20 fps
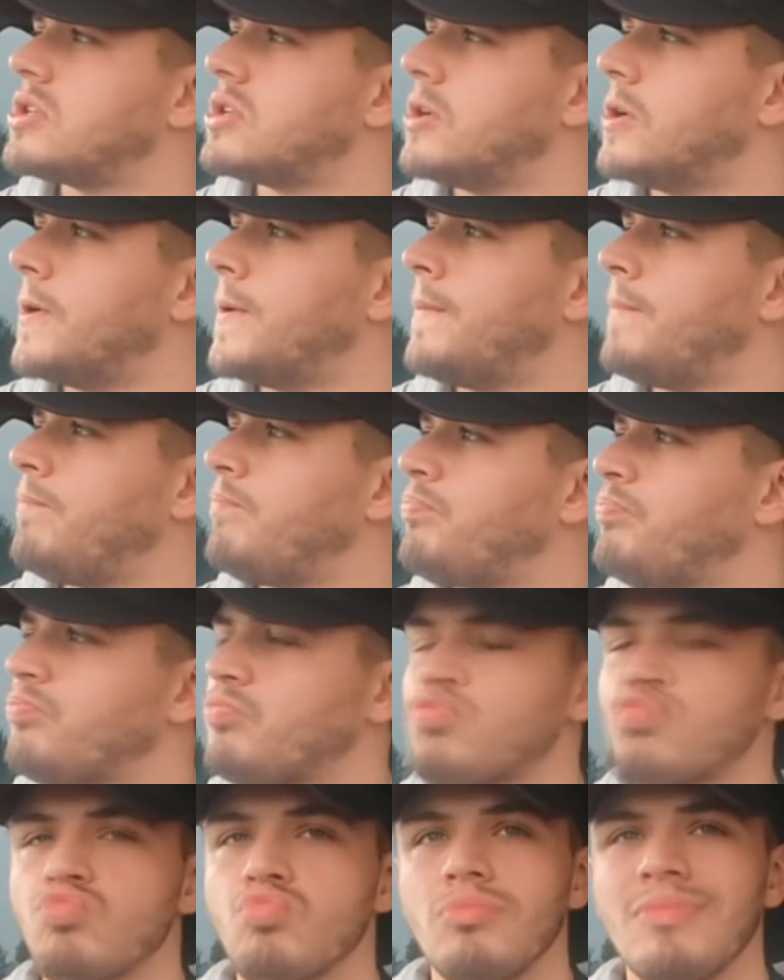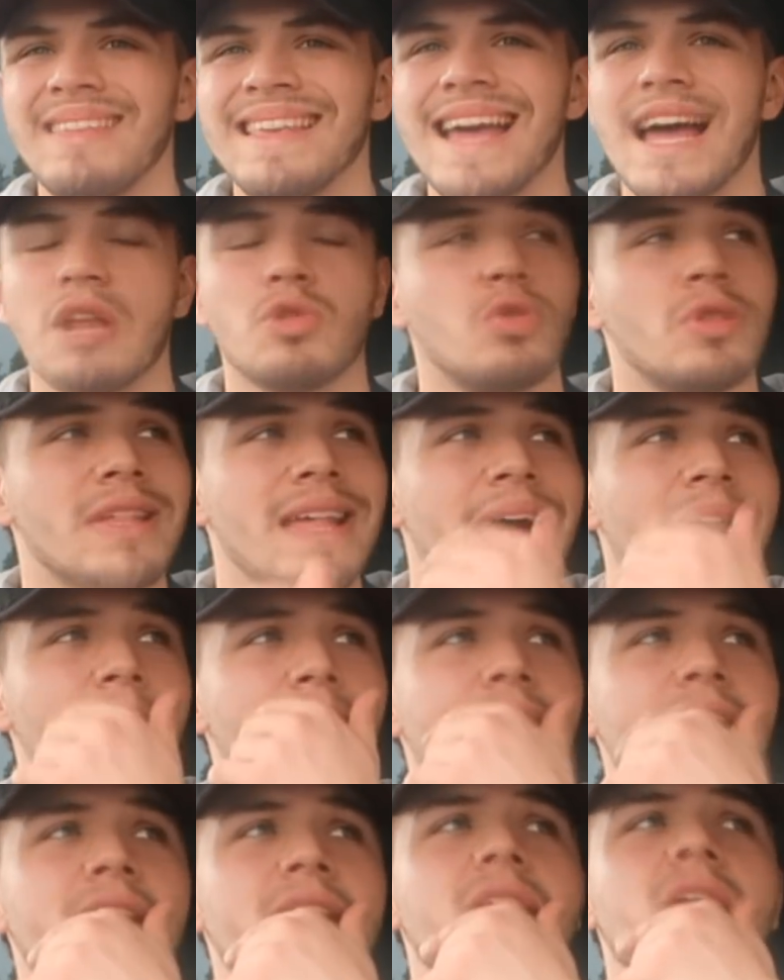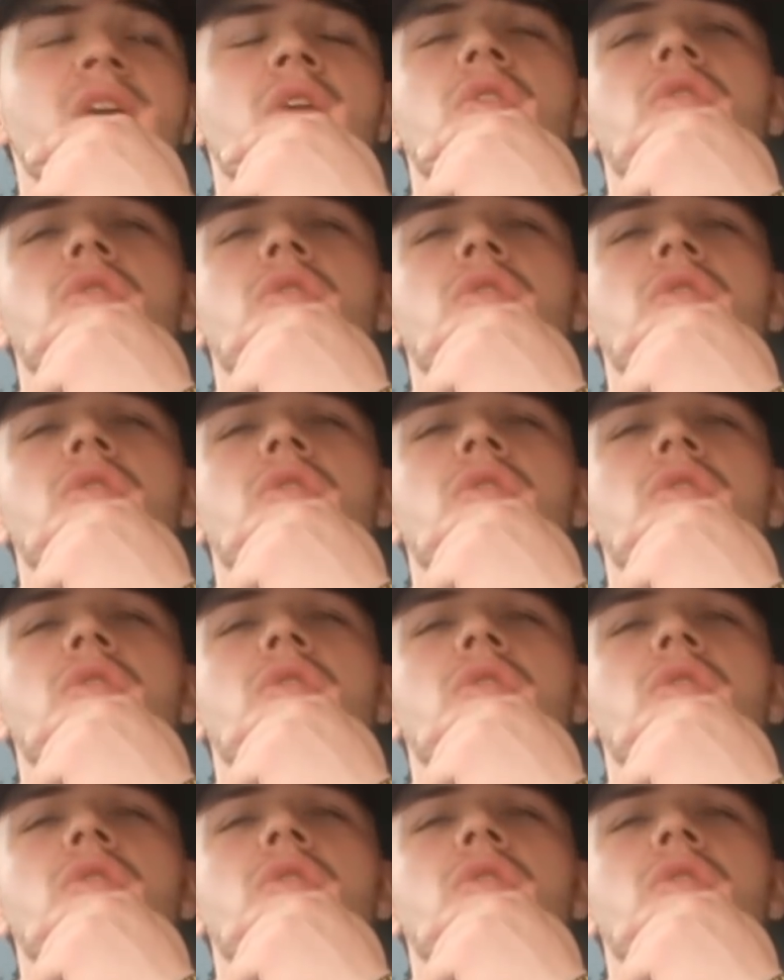So that's what's happening.